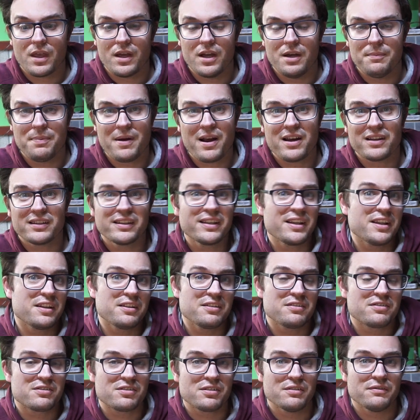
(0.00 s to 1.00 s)

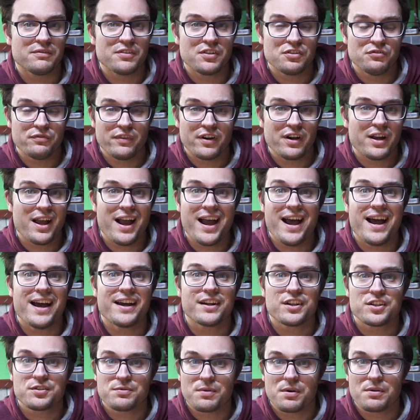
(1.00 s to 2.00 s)
apparently sort of very
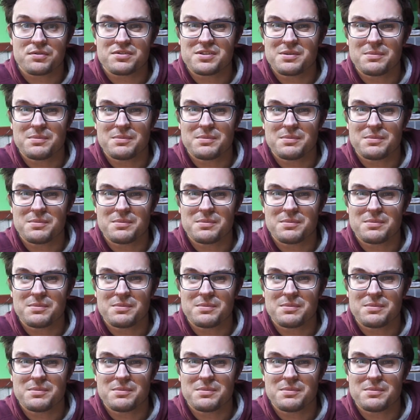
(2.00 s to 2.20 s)
hard as well,